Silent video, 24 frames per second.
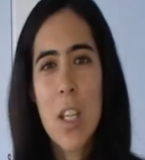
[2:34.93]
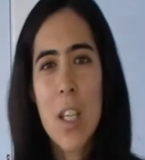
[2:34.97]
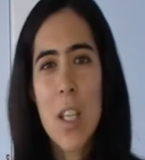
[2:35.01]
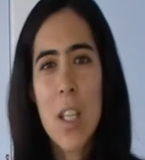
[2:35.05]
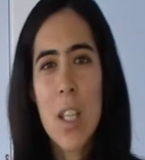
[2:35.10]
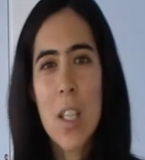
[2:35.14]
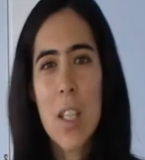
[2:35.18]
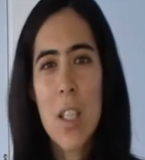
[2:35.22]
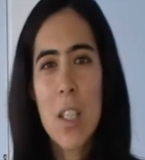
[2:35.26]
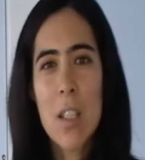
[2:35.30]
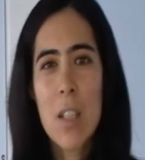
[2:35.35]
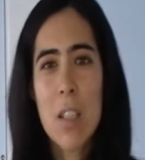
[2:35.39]

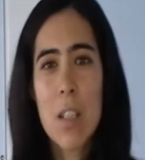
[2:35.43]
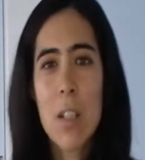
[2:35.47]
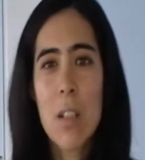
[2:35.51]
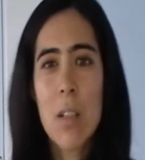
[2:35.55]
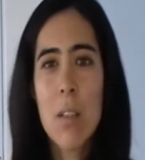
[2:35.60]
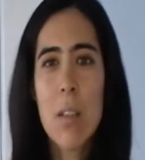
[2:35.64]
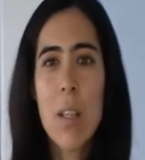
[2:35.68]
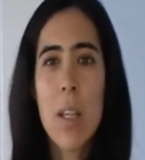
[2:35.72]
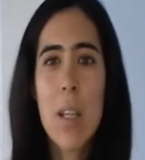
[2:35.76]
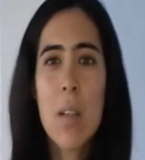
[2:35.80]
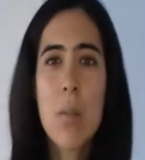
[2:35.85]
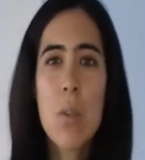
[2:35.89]
in
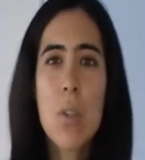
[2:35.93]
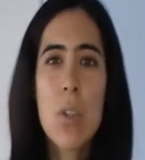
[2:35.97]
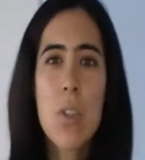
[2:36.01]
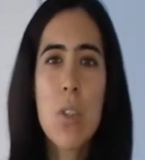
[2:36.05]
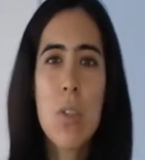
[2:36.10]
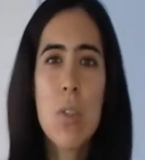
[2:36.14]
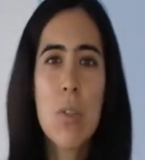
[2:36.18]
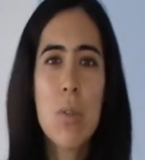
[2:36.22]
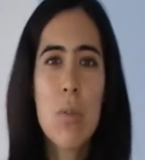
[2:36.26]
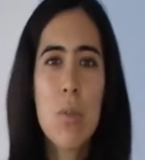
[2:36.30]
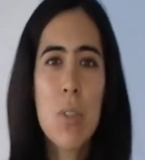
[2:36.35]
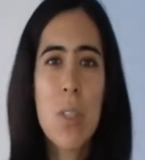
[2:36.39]
their language
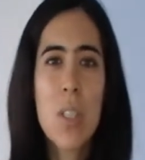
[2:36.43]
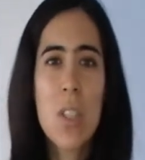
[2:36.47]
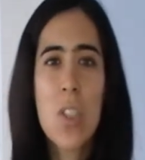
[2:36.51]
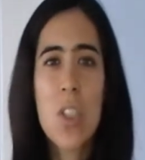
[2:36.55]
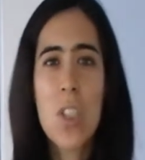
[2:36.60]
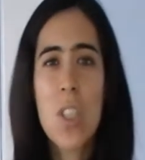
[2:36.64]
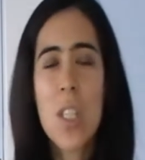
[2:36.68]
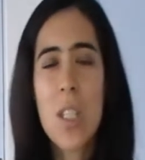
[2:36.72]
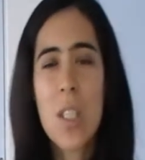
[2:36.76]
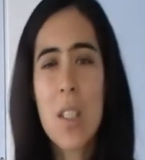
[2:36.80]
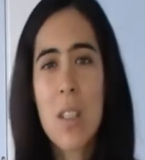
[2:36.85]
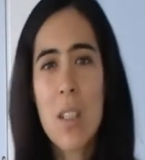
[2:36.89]
and you don't teach
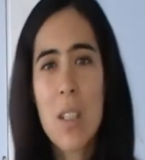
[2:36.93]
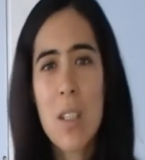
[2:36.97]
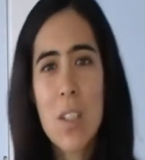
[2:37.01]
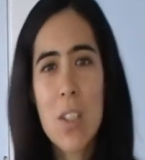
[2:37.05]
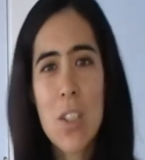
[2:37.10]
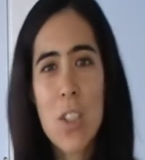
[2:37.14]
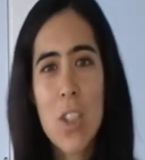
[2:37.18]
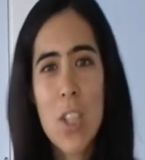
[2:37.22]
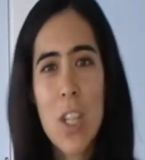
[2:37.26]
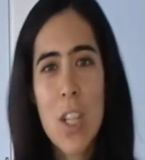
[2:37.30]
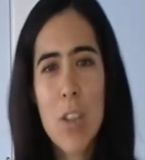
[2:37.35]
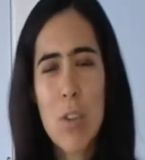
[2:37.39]
in
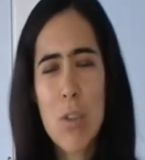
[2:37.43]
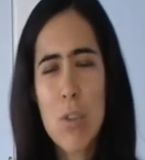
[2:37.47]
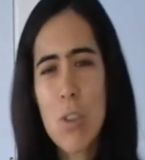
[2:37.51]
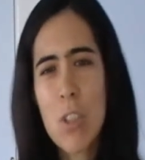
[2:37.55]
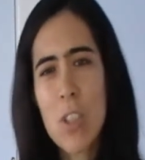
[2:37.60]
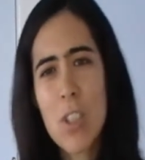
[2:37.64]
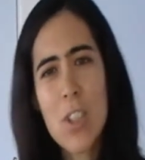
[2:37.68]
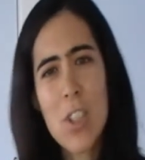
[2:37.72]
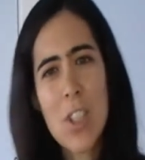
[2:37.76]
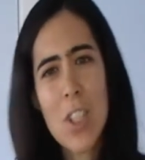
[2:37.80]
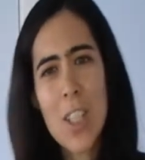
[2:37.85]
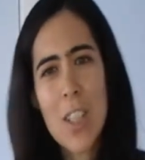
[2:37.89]
english and you're
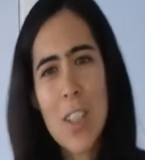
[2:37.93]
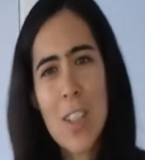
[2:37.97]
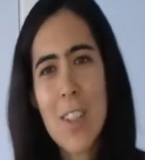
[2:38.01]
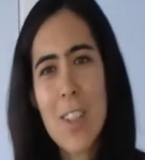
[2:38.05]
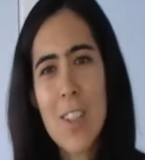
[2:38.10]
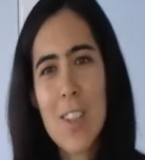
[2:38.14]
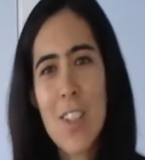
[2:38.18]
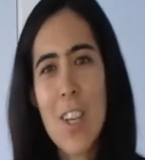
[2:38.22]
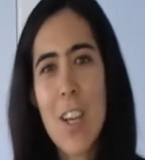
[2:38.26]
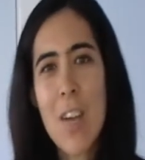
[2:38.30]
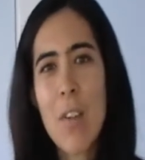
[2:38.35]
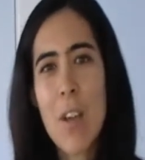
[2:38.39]
teaching
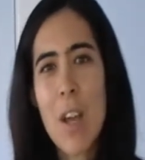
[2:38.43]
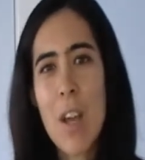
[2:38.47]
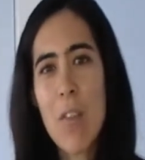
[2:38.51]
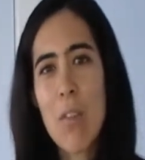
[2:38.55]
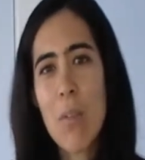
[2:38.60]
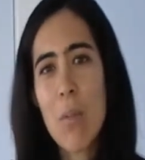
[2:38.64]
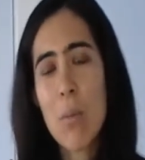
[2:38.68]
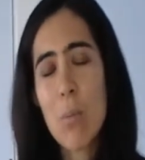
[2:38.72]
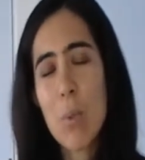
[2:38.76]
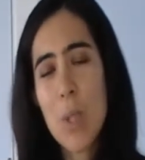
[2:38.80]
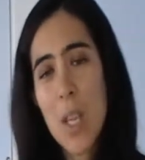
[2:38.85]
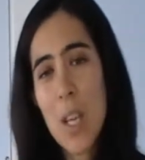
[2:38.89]
english I, I,
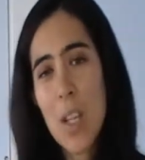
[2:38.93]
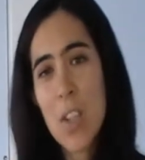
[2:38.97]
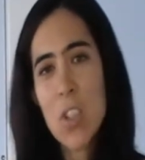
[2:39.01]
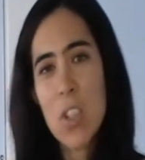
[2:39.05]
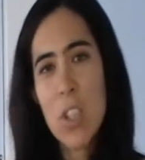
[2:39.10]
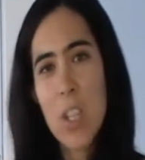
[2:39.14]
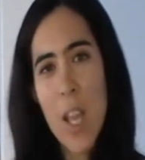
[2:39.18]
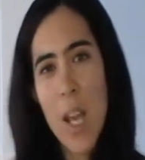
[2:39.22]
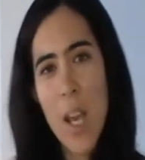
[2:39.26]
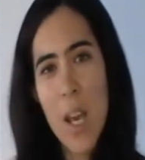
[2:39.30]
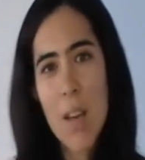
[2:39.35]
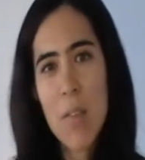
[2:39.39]
we
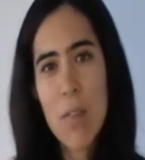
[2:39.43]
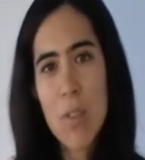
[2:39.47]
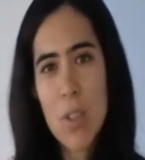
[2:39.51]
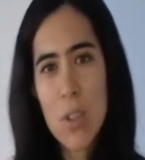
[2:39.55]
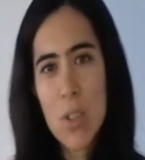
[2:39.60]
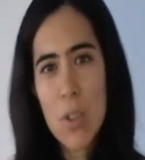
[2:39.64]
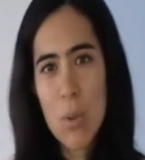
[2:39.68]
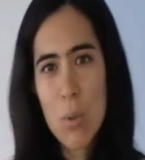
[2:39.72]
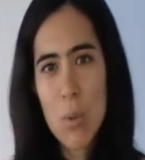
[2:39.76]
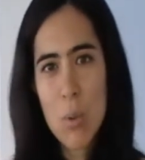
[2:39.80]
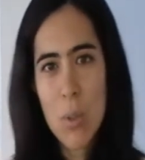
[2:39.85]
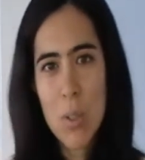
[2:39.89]
actually have a
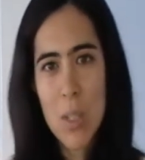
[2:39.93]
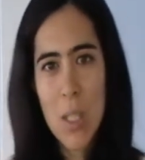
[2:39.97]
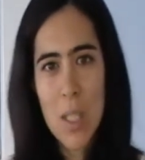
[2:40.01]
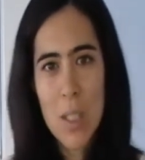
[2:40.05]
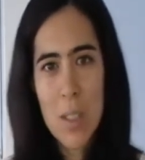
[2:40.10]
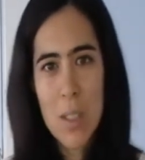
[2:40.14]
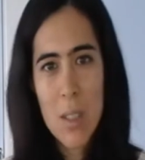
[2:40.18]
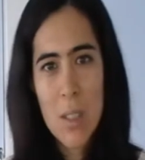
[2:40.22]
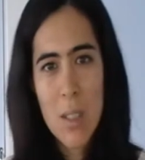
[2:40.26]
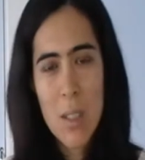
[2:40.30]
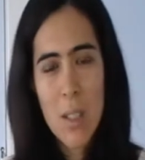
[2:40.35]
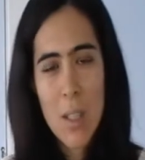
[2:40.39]
school
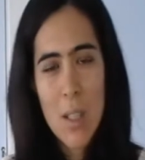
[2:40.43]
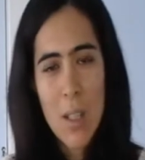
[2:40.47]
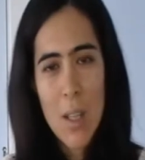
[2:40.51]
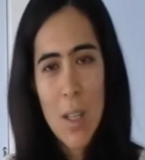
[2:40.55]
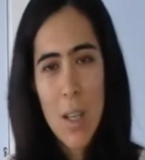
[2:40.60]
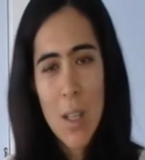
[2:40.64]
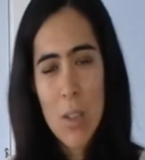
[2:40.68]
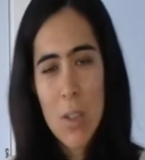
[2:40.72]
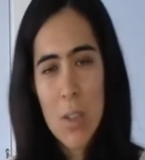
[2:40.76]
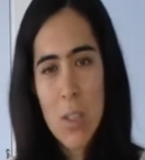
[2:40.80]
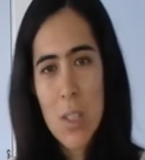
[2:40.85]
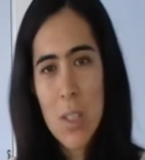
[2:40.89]
that
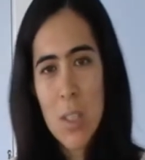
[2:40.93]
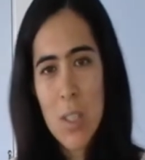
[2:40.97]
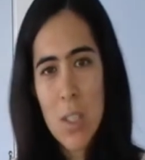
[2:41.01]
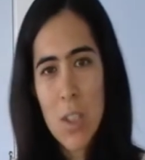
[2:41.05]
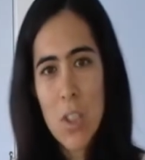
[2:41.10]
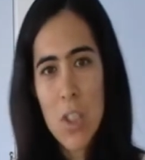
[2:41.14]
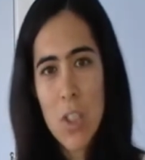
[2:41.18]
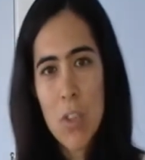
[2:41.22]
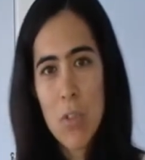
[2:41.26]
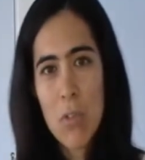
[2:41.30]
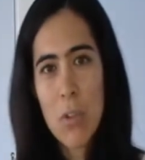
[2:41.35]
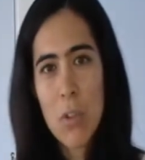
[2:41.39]
used to
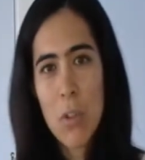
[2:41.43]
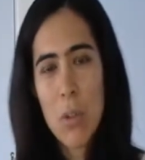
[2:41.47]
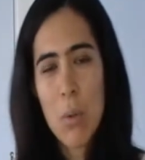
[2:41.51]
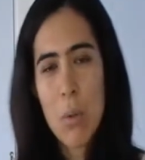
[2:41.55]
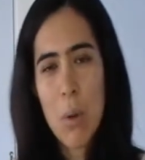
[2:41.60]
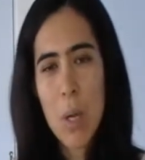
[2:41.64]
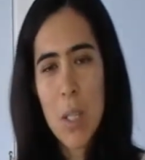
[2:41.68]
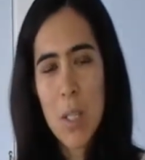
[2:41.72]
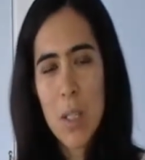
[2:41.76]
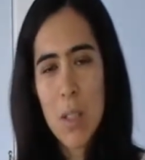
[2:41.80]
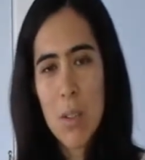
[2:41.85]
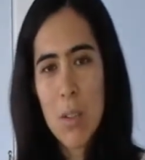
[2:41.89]
teach for
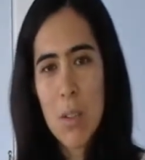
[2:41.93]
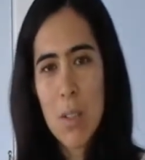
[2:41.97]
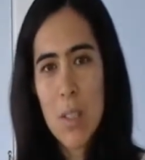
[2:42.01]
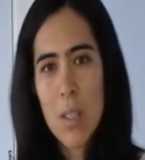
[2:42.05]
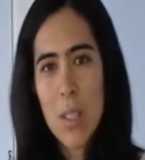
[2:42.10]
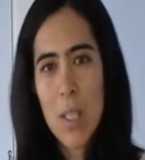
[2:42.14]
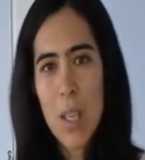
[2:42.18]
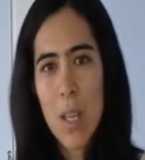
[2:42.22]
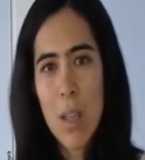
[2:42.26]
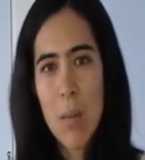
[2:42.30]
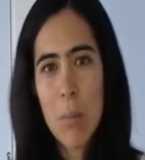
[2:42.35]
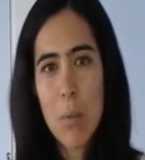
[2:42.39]
hawaii
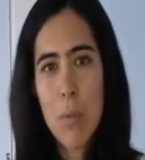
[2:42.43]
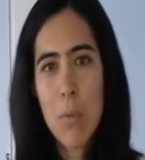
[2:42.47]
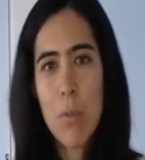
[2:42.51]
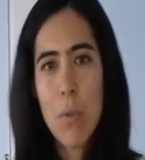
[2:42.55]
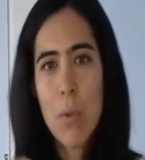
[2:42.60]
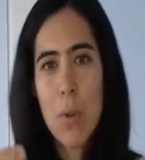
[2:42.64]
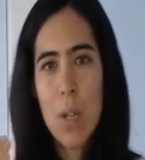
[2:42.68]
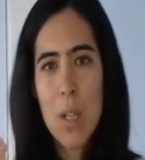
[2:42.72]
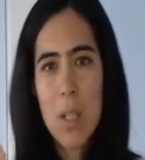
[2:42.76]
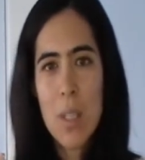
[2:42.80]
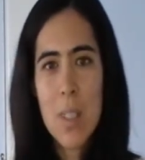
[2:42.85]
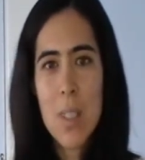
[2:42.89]
literacy and
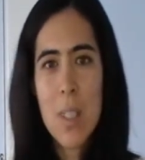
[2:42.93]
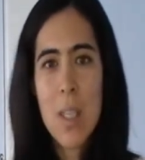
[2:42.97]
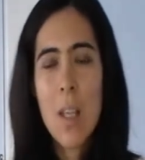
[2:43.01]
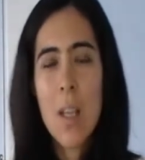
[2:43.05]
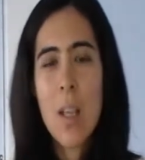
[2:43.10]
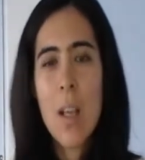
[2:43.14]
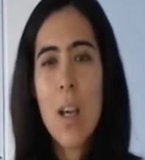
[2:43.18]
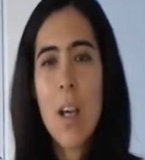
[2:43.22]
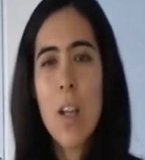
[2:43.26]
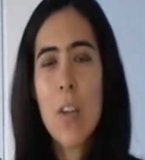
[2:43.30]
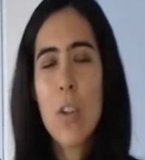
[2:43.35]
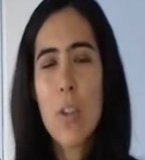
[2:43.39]
before us
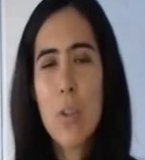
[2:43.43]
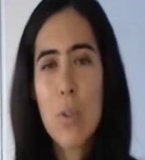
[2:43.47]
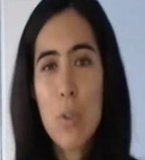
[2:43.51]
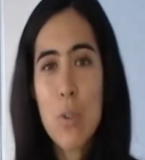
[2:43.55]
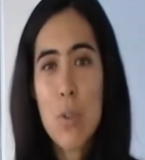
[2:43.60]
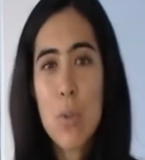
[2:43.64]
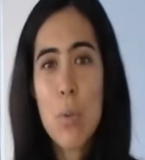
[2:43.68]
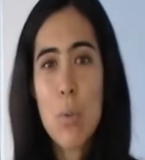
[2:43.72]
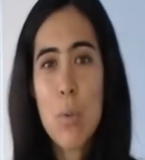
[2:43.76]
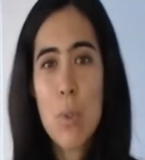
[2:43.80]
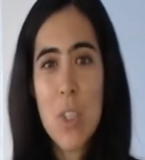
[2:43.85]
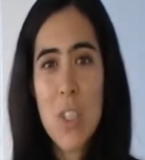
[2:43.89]
another
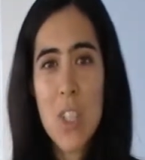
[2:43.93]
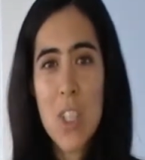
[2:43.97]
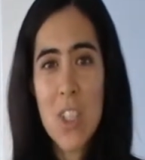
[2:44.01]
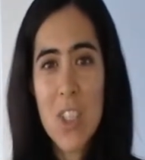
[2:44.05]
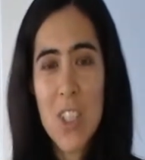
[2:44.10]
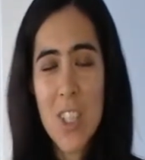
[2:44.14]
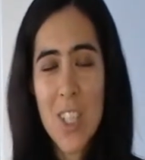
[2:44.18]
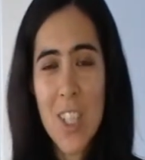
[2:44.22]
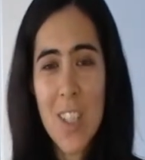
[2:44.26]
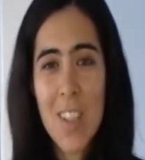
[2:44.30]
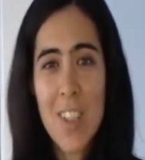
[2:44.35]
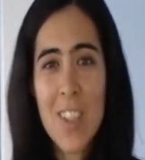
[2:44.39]
school was
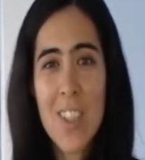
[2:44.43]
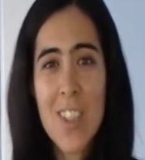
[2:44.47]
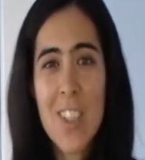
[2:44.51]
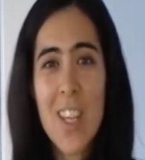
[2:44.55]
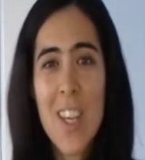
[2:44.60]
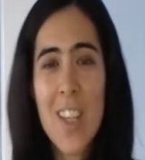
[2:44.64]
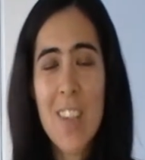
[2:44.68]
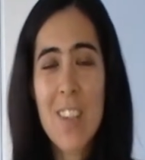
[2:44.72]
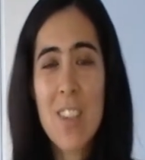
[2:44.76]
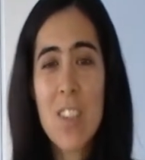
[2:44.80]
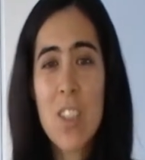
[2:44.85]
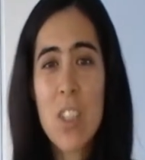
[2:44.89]
teaching english
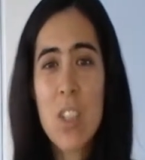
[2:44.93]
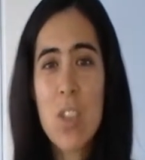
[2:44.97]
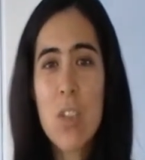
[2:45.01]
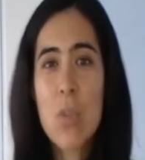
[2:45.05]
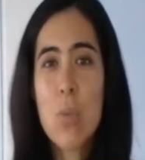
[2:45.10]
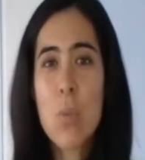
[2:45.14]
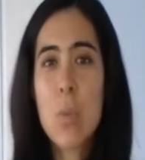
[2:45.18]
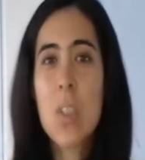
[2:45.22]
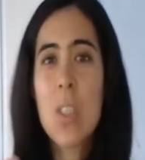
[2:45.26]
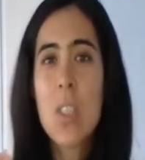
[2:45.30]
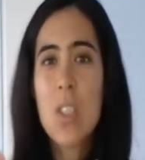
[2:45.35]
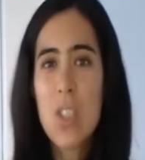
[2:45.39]
and the teachers
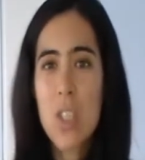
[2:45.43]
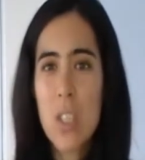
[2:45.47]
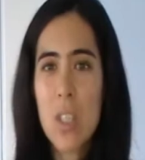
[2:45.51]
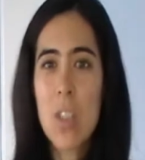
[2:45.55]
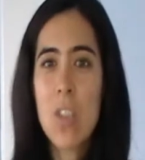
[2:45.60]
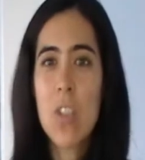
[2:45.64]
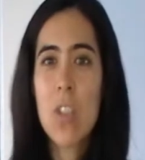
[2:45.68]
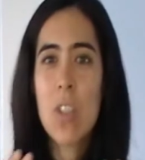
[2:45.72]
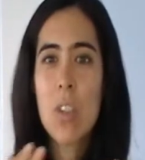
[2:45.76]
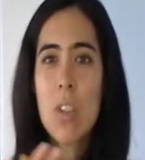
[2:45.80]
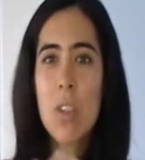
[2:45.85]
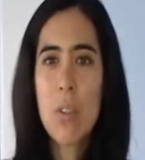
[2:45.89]
would teach
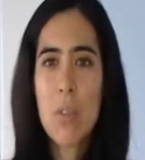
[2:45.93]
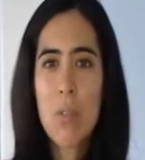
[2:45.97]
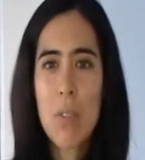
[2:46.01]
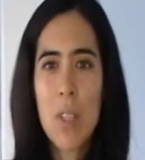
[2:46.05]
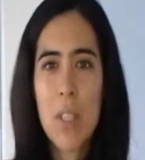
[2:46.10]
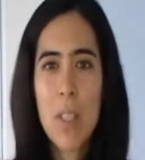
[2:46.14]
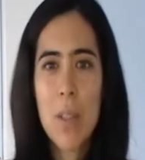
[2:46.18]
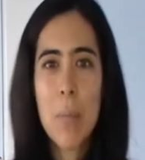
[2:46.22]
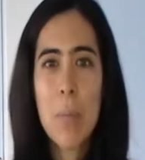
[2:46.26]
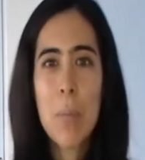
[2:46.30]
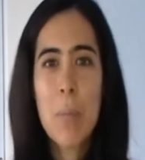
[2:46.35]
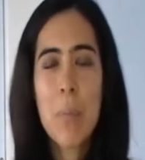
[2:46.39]
english and
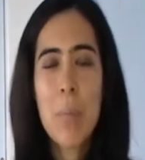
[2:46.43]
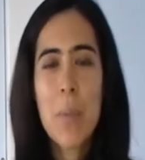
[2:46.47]
korean